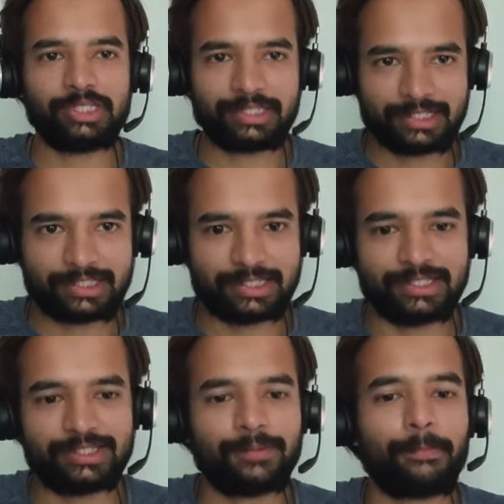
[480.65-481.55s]
this
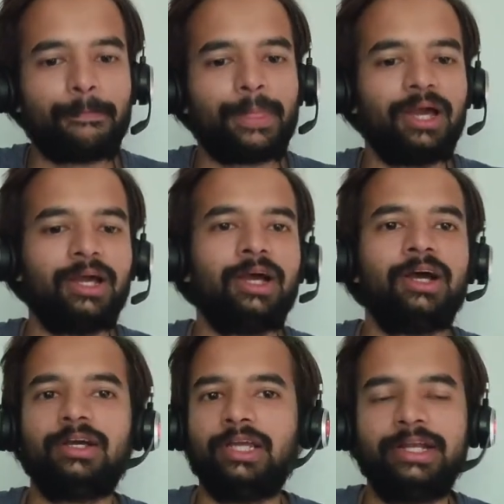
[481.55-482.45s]
is
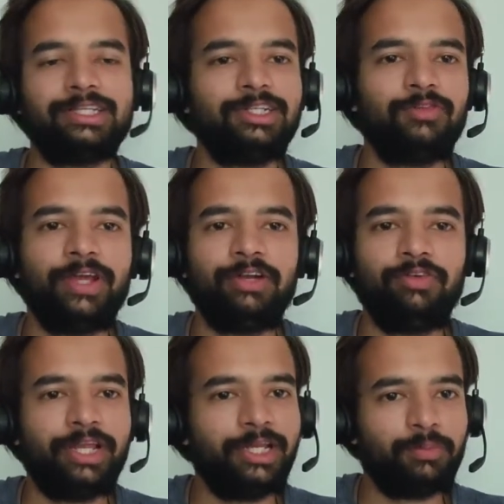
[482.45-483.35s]
it doesn't wait for
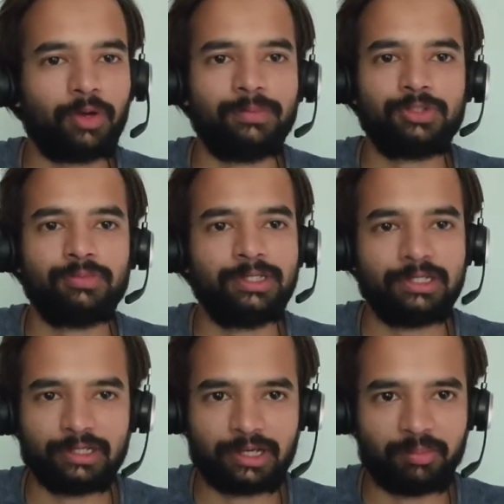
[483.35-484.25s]
any promise to be
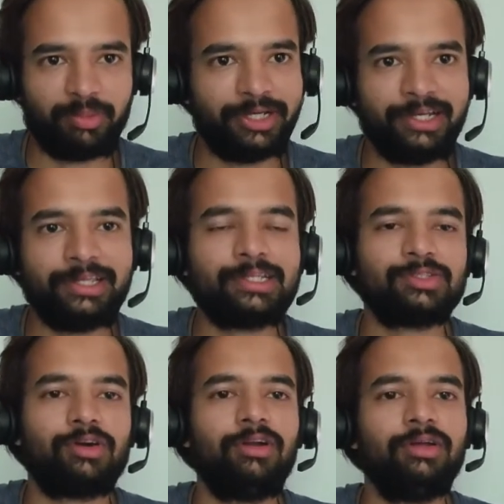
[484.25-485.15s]
completely
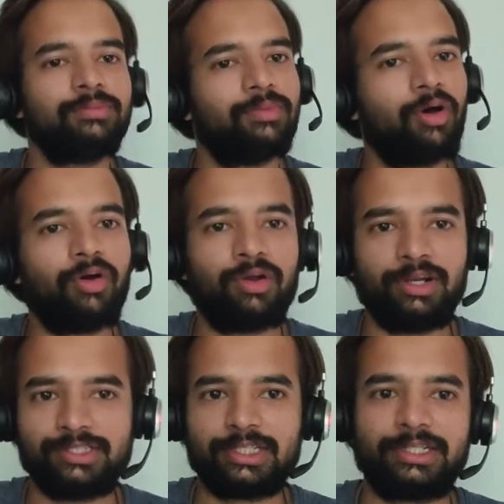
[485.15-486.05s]
resolved or
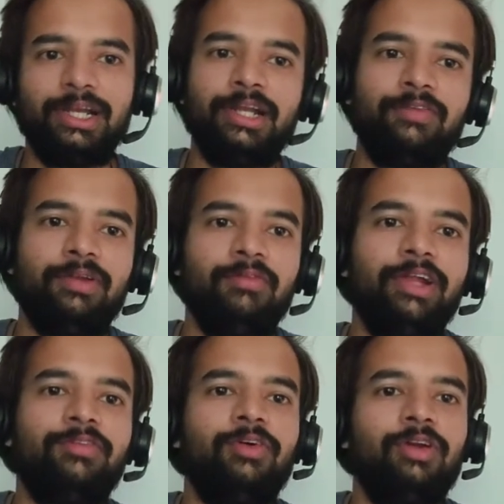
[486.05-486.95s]
rejected. It
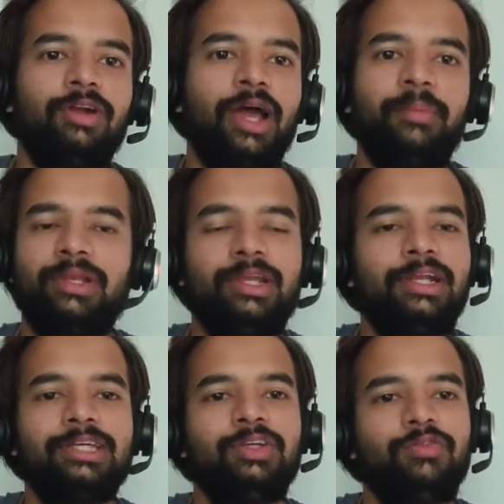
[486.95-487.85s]

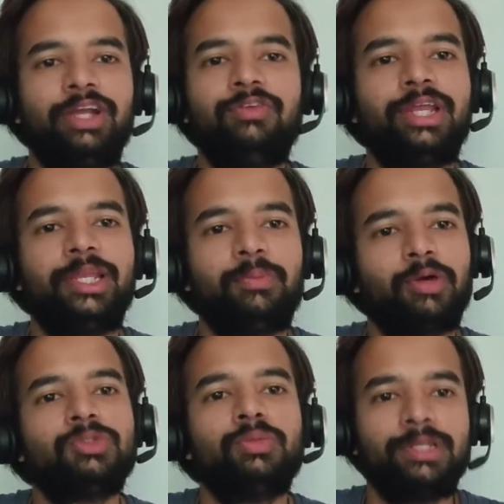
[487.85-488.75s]
doesn't wait for any
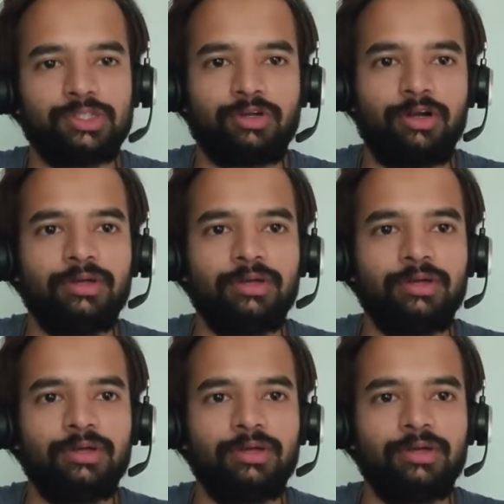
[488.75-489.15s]
promise to be resolved